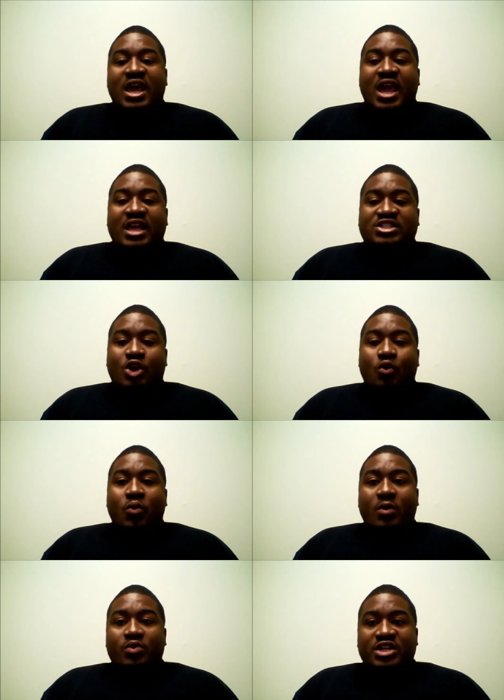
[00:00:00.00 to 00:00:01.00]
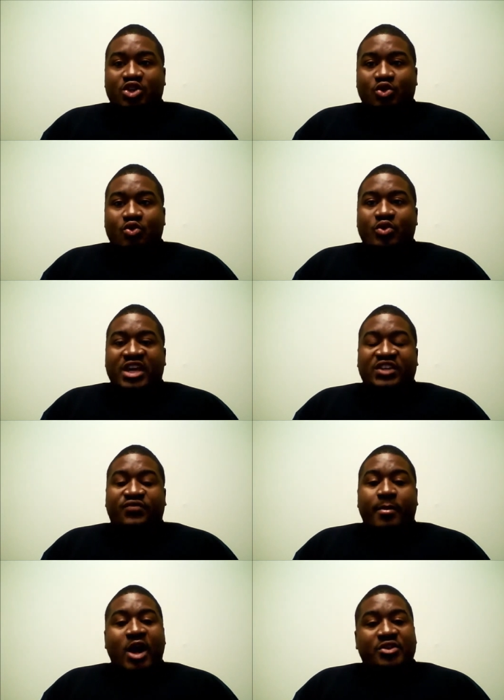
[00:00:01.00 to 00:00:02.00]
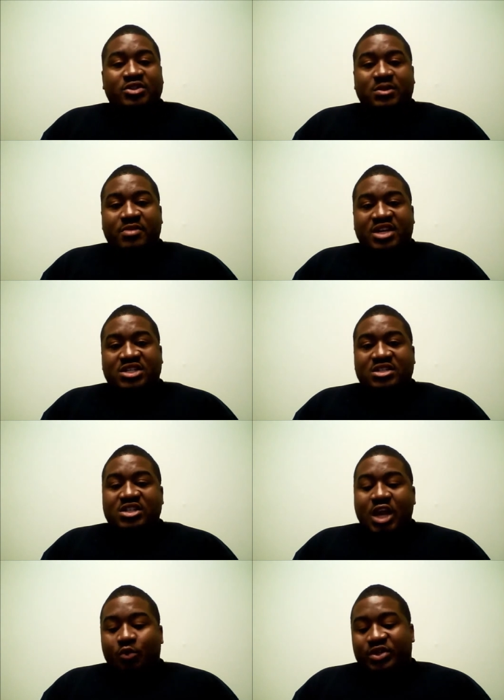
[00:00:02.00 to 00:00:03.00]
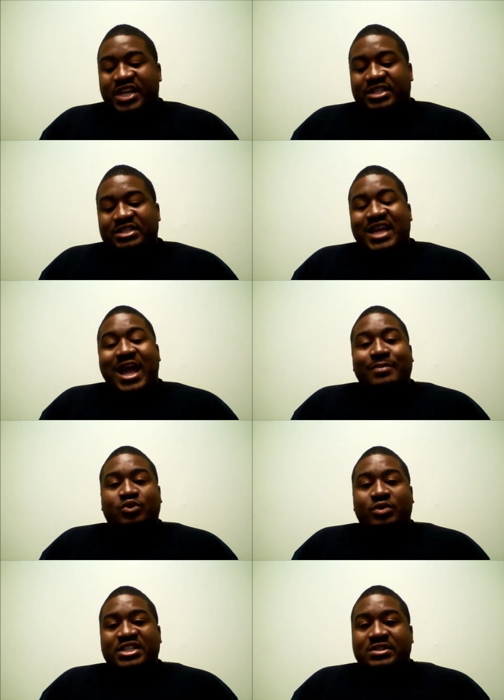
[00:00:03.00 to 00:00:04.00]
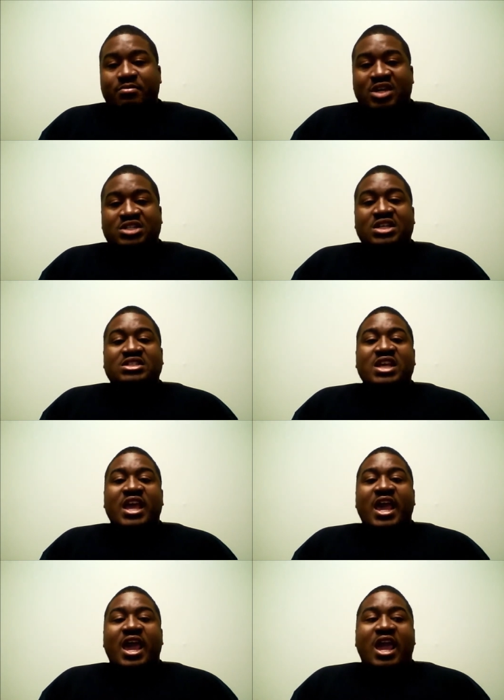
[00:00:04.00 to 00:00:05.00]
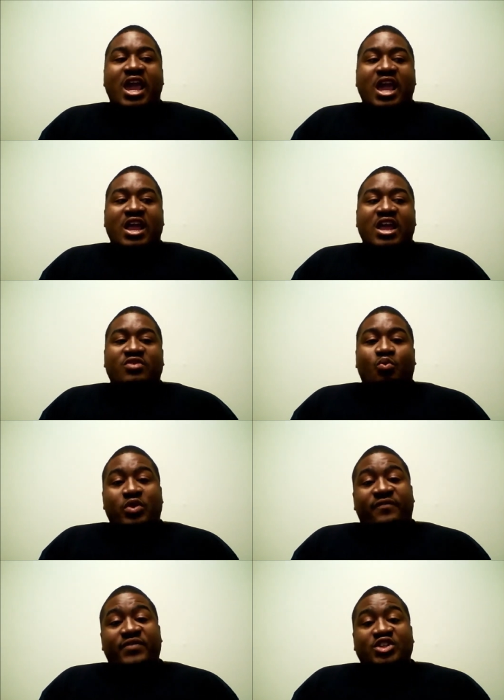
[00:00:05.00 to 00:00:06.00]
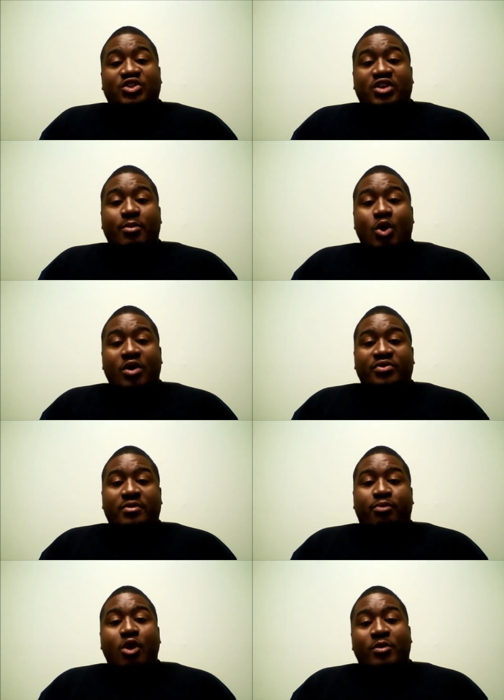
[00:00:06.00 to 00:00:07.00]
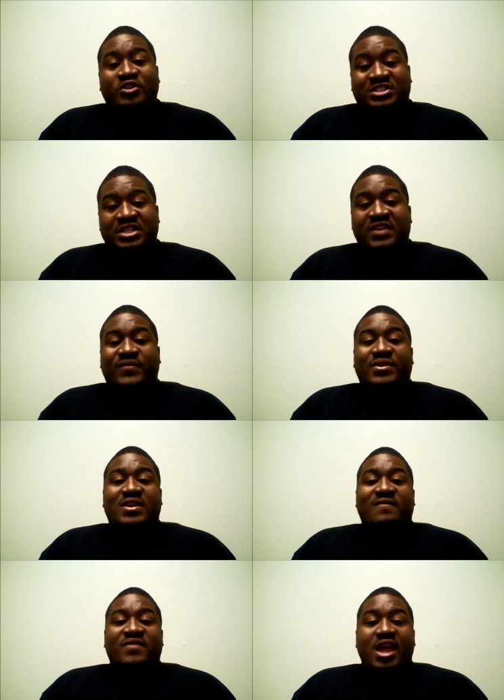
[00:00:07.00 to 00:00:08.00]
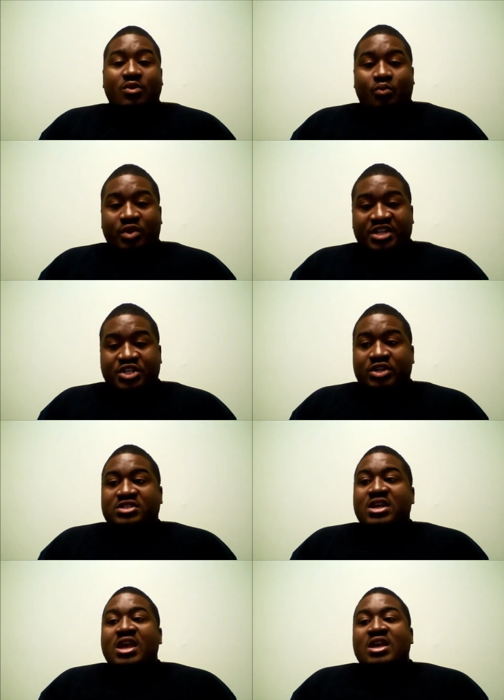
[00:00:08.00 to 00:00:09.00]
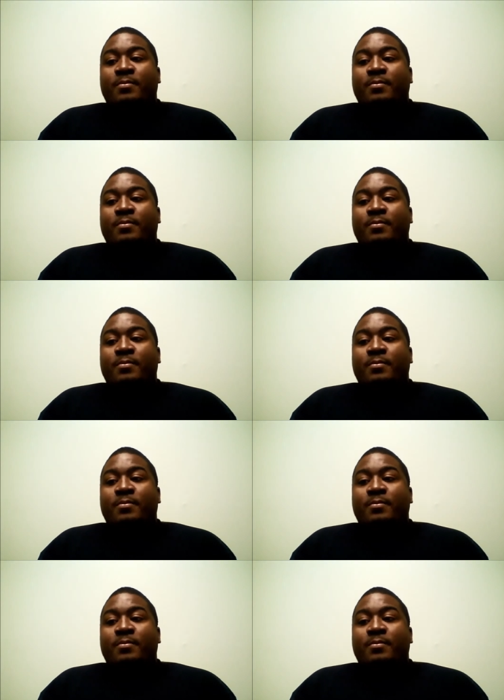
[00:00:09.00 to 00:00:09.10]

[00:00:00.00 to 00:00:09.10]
And so what we do is from all those submissions, we take the top 20 submissions and we feature them on the promo CD for the event, which is